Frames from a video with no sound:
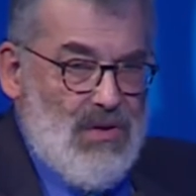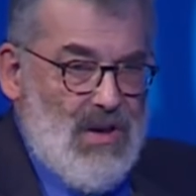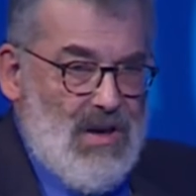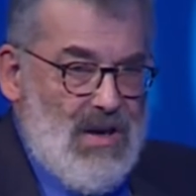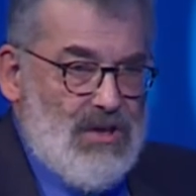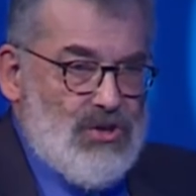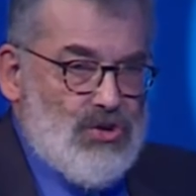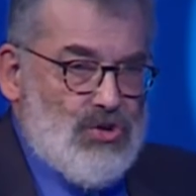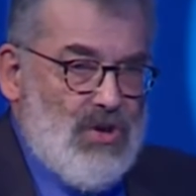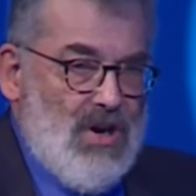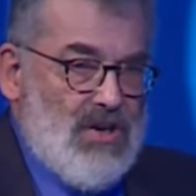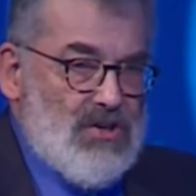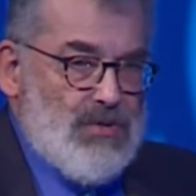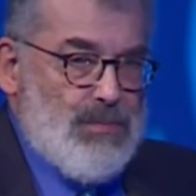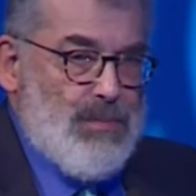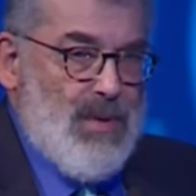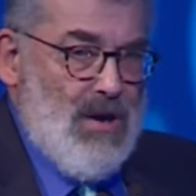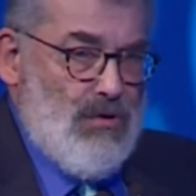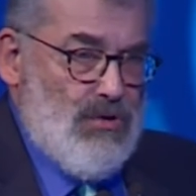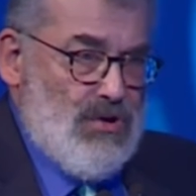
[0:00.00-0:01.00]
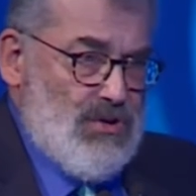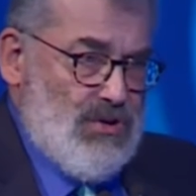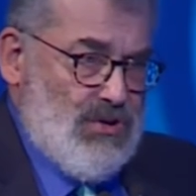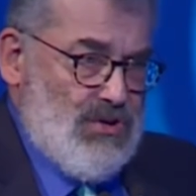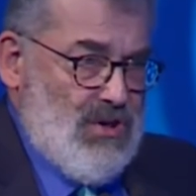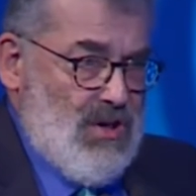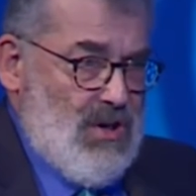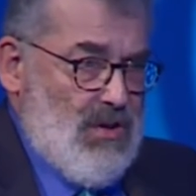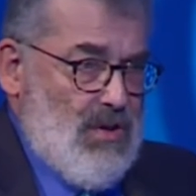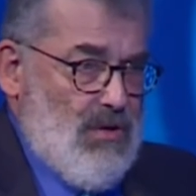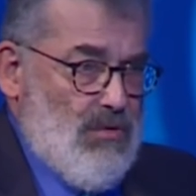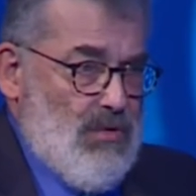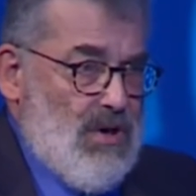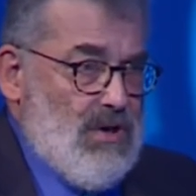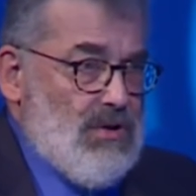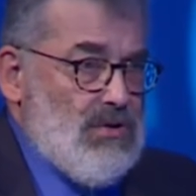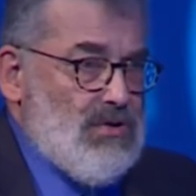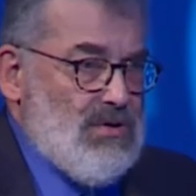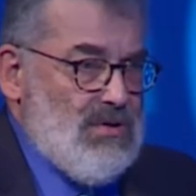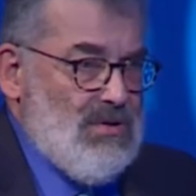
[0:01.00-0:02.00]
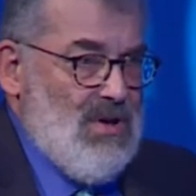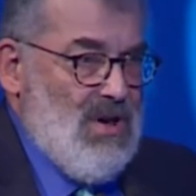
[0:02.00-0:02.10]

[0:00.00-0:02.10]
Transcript: The less transparency there is,